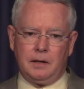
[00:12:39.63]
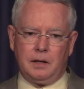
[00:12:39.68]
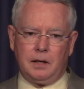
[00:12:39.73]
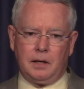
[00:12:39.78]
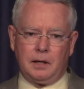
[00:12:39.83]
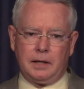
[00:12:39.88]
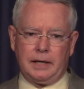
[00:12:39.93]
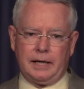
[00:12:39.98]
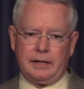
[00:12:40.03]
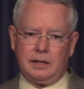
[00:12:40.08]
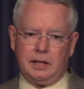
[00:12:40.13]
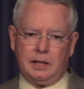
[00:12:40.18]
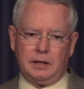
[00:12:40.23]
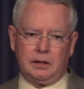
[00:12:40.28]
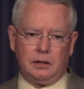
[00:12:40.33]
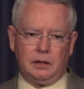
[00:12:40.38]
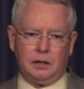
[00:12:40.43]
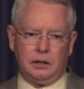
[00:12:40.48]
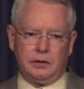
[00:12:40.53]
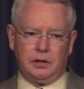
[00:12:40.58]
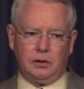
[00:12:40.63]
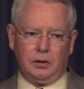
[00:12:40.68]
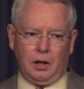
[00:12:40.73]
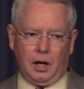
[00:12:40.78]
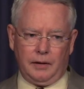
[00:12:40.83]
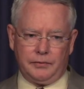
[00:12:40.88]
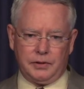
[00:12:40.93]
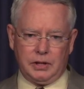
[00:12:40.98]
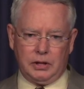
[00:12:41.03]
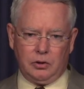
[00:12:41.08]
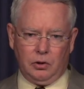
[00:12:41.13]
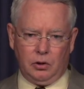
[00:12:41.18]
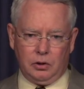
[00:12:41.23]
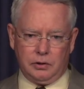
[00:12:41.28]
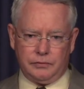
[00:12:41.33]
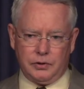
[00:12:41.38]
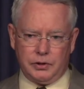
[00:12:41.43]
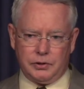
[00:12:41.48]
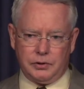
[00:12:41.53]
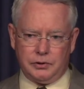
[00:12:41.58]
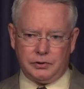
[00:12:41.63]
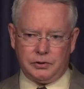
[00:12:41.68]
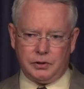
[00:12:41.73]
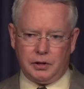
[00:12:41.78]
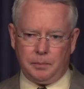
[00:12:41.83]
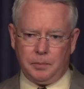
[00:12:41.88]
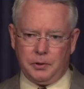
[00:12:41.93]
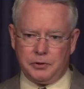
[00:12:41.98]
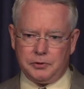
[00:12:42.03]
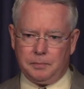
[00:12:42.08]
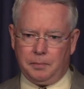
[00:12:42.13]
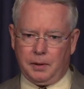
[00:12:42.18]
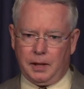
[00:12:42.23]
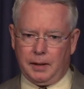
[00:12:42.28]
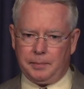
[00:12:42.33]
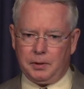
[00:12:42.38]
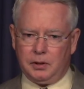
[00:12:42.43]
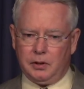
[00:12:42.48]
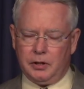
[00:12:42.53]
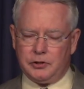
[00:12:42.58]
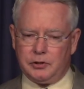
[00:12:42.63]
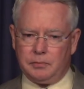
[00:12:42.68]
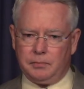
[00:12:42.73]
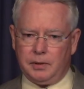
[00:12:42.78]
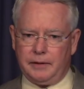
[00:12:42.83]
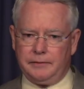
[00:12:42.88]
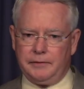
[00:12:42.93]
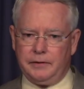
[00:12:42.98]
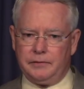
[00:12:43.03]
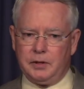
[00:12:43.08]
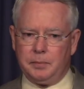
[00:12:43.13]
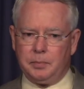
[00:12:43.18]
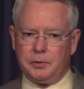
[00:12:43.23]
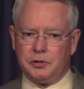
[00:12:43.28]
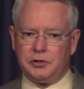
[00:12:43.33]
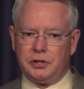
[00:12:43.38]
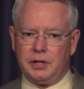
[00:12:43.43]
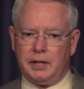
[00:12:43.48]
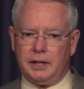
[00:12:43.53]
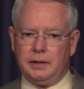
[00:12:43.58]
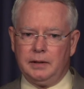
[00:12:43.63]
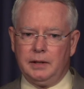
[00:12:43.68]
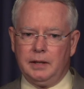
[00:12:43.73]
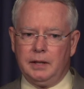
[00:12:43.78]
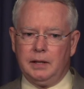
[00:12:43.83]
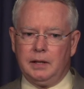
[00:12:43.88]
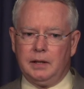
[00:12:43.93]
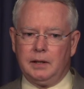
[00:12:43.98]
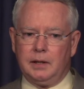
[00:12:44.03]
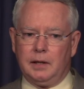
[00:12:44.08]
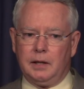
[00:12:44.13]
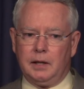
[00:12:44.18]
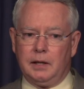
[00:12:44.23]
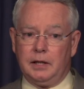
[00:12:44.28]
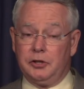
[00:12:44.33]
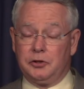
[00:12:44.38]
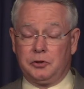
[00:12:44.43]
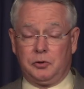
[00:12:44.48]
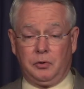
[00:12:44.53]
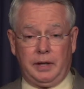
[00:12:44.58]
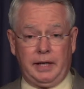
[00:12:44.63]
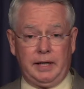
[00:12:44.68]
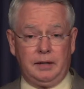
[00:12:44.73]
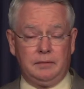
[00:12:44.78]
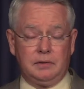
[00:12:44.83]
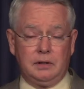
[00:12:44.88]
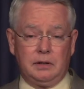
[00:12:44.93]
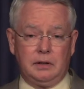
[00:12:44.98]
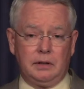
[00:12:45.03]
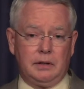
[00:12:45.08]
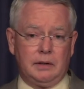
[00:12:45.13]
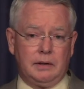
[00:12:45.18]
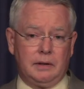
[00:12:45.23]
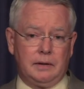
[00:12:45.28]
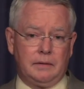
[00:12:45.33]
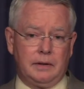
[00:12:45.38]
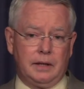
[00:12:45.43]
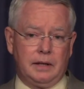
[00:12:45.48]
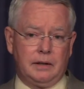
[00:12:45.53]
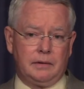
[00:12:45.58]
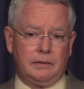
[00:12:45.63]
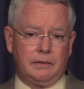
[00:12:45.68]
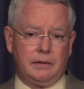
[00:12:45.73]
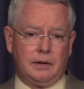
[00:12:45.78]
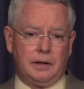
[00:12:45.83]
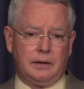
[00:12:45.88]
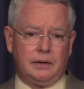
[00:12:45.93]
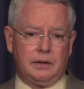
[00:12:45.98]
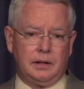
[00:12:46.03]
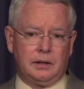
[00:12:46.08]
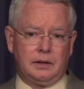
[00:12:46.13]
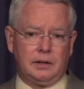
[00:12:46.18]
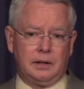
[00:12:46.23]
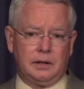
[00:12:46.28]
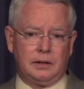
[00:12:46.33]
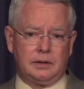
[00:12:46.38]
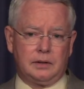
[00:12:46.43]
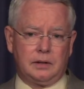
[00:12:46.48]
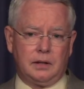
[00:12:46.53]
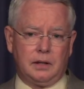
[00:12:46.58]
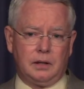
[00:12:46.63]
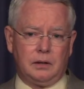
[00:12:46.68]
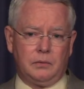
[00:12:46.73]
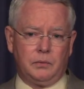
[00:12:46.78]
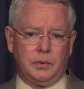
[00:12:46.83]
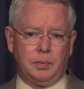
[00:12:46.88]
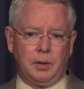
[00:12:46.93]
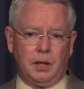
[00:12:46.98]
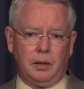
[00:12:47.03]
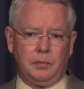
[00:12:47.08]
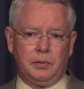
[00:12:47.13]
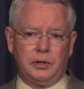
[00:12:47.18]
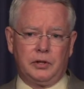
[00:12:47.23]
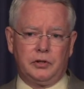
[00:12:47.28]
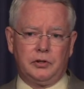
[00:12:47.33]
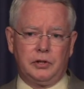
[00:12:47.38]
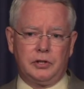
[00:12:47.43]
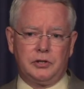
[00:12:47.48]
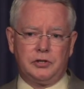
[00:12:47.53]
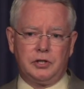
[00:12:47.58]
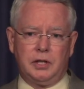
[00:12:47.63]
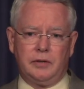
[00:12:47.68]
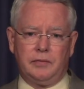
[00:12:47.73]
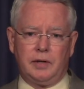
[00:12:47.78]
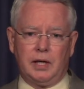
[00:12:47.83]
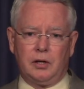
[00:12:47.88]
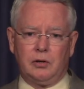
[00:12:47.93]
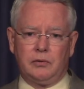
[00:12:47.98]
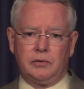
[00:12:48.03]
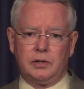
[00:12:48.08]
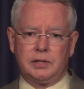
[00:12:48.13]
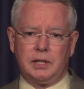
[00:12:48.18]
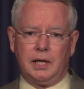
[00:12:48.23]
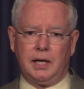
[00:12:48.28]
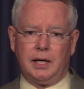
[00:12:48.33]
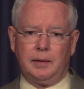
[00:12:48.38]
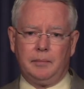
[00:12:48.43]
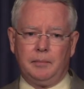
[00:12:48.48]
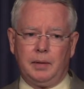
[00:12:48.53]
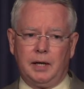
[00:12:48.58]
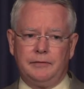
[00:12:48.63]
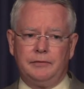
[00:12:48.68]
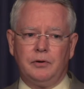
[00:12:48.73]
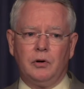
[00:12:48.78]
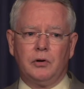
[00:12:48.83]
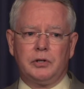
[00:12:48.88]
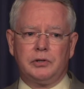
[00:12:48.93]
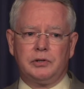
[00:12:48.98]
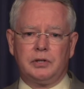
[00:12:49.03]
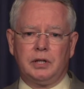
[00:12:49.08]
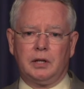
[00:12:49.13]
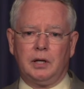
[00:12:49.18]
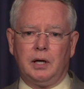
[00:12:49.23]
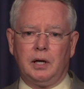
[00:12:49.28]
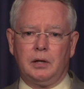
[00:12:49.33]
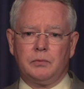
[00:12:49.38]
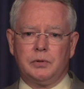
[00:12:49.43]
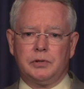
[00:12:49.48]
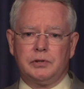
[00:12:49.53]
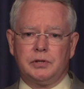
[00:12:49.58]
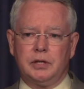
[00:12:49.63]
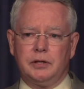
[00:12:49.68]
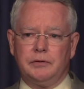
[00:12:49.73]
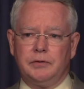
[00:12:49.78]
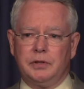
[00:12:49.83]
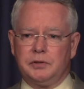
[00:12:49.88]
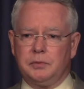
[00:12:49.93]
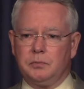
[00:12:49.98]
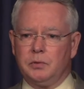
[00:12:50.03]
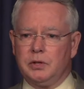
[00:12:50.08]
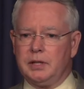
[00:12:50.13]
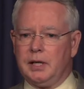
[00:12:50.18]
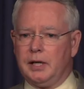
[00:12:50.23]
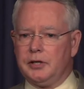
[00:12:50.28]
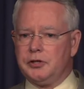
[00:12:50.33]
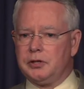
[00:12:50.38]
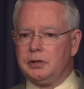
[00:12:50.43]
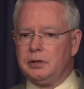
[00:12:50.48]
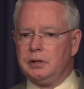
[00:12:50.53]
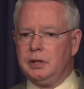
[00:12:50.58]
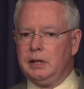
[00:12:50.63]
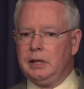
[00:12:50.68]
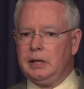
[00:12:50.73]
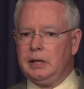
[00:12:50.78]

And I think the lofty goal of reducing our prison population by 50% is great. And I think that we probably could achieve that over time by focusing on recidivism reduction.